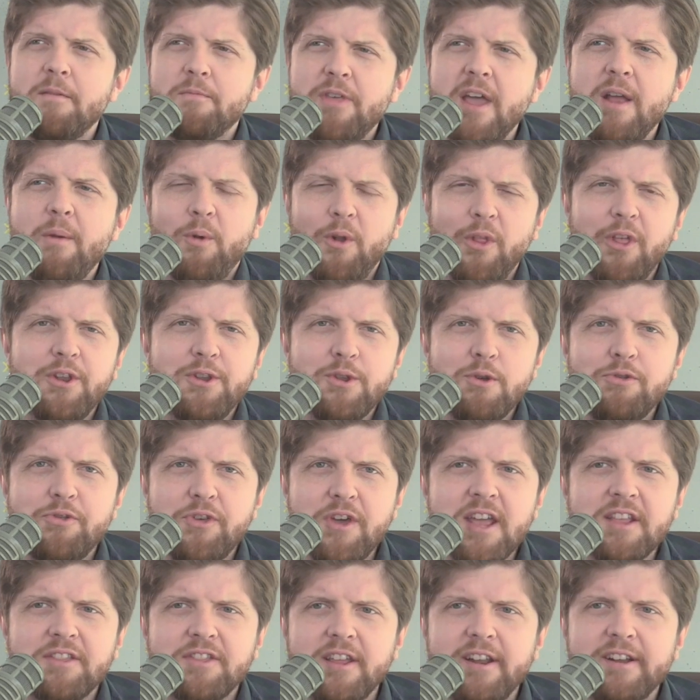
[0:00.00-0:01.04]
they really do
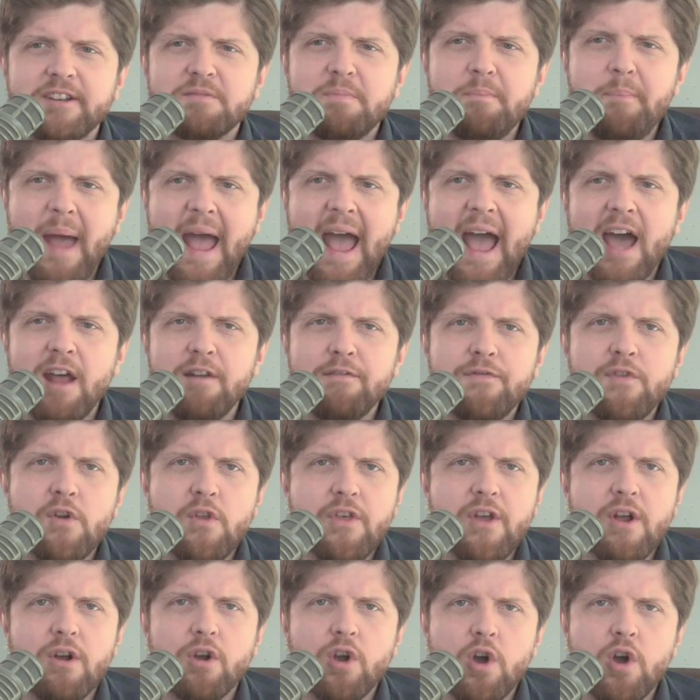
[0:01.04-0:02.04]
think that it's bad for their